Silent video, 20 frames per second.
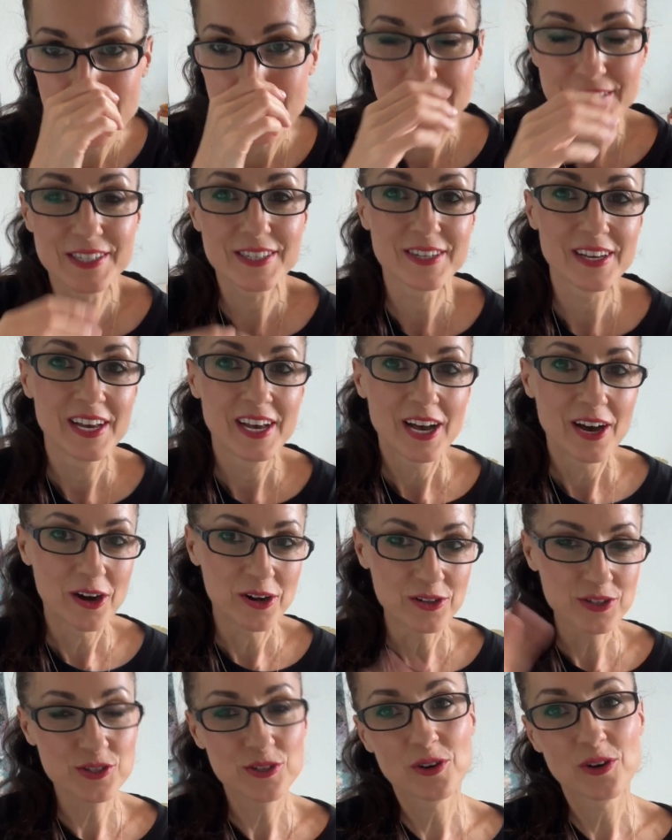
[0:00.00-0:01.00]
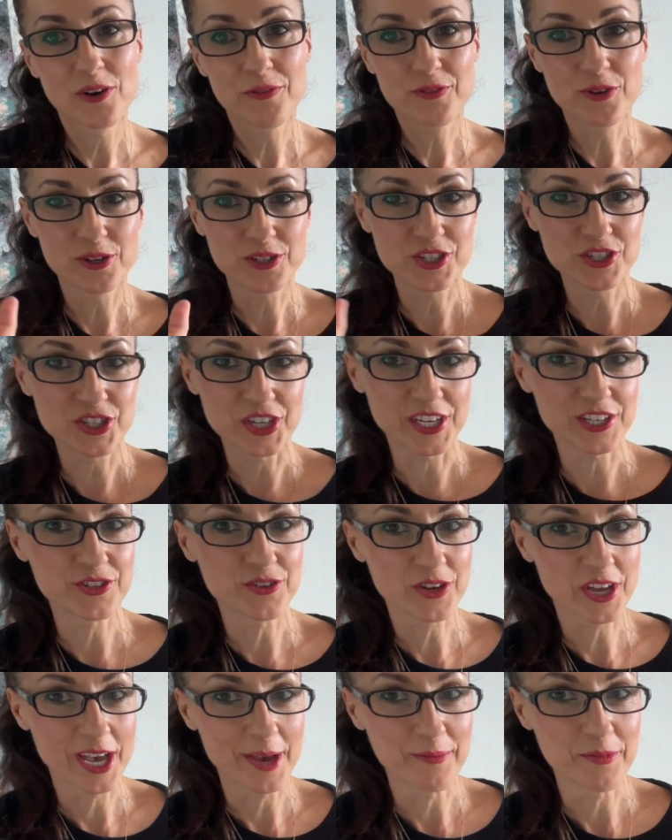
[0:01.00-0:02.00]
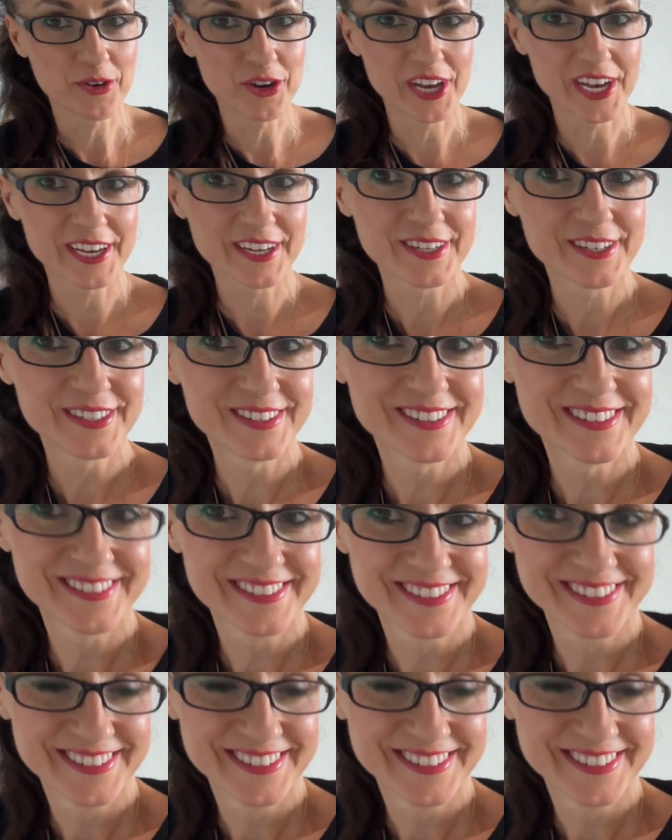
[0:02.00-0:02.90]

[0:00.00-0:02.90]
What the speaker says: and also, of course, change your camera angle